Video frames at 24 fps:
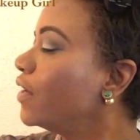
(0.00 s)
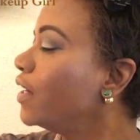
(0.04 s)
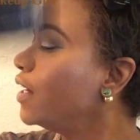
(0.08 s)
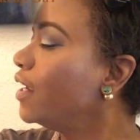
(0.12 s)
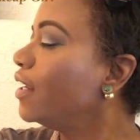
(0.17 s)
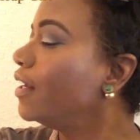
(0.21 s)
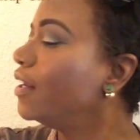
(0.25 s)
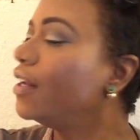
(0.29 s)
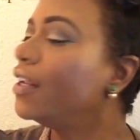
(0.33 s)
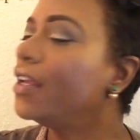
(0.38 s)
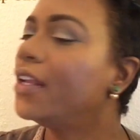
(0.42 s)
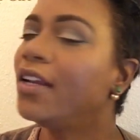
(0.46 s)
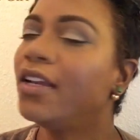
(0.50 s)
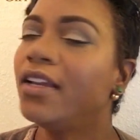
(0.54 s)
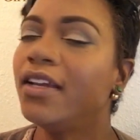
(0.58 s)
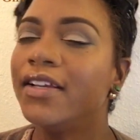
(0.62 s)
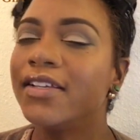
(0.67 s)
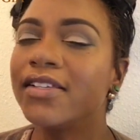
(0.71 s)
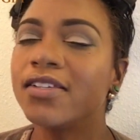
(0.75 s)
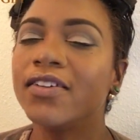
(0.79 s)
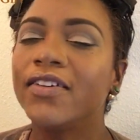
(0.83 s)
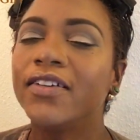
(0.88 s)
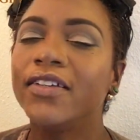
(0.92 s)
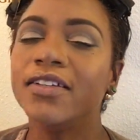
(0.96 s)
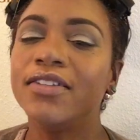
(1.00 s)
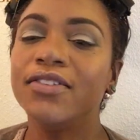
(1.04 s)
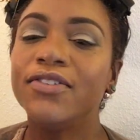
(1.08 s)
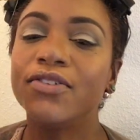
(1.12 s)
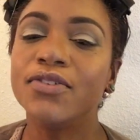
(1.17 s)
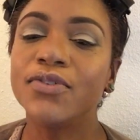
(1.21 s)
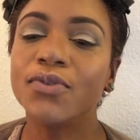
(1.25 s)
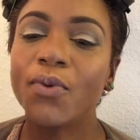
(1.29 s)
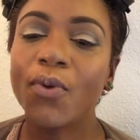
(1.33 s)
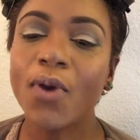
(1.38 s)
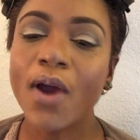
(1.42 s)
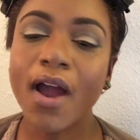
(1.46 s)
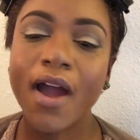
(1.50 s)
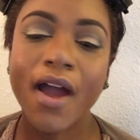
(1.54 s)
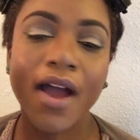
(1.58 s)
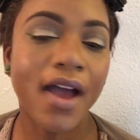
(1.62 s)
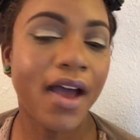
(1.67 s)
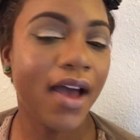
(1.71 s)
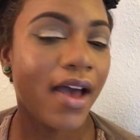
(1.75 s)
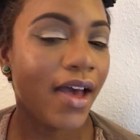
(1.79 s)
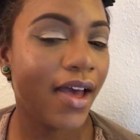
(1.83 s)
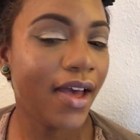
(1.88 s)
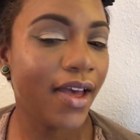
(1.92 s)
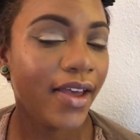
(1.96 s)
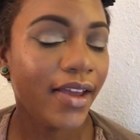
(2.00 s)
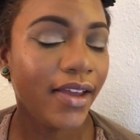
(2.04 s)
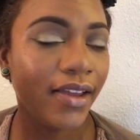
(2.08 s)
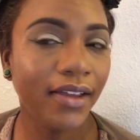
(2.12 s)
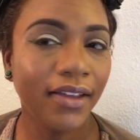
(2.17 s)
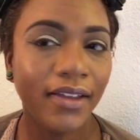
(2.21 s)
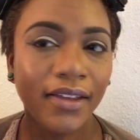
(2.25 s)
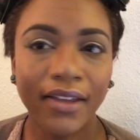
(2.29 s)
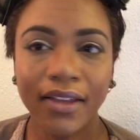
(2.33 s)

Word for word: fanning it in so it's dry.